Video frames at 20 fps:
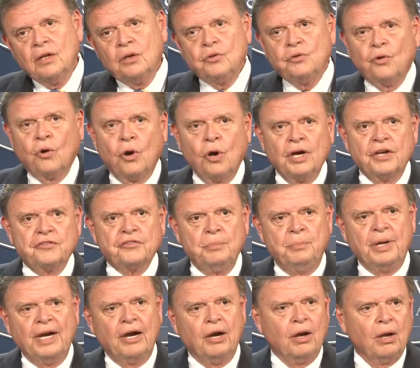drawing some
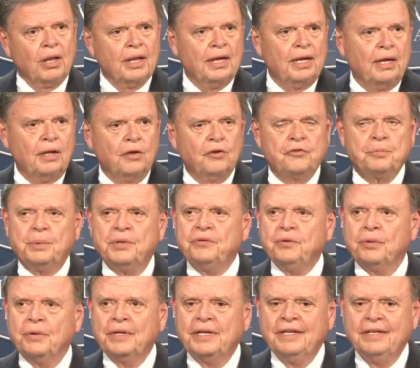parallels
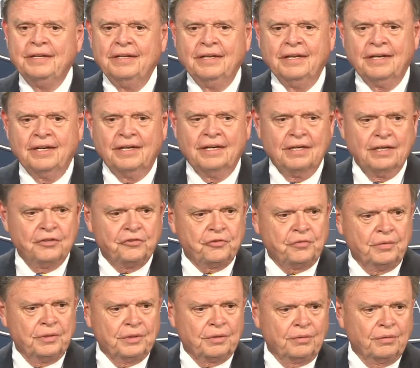between
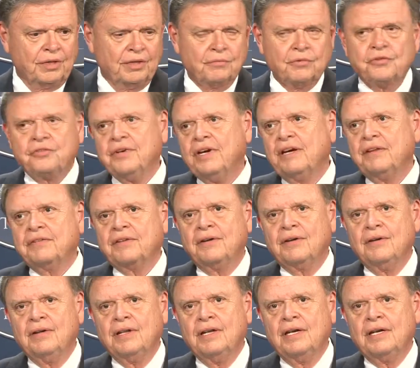Huntsville and Greenville, South
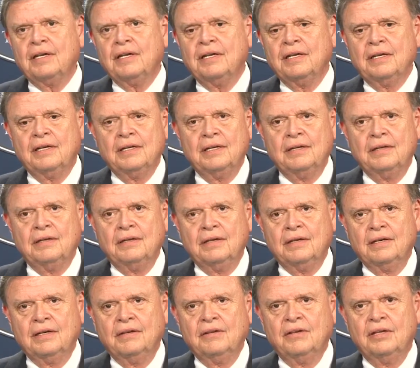Carolina,
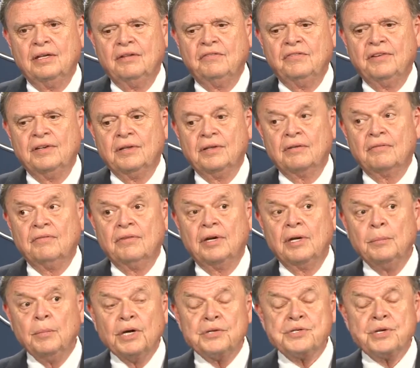and feeling
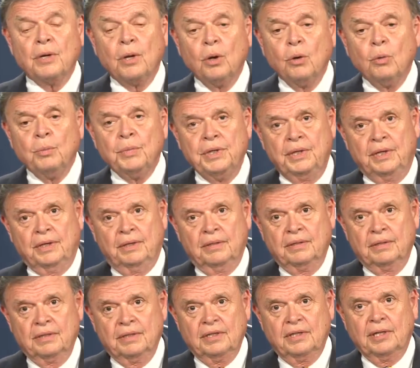very much at home here.
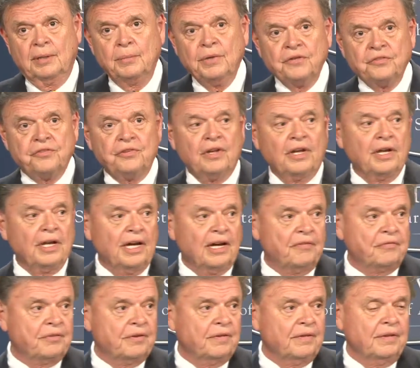And I must say,
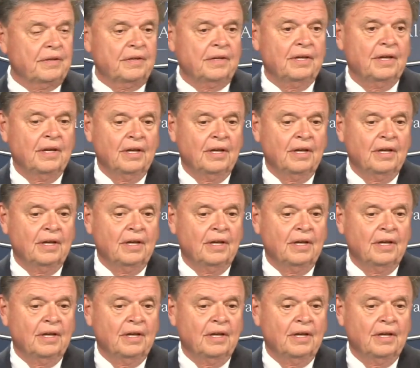after the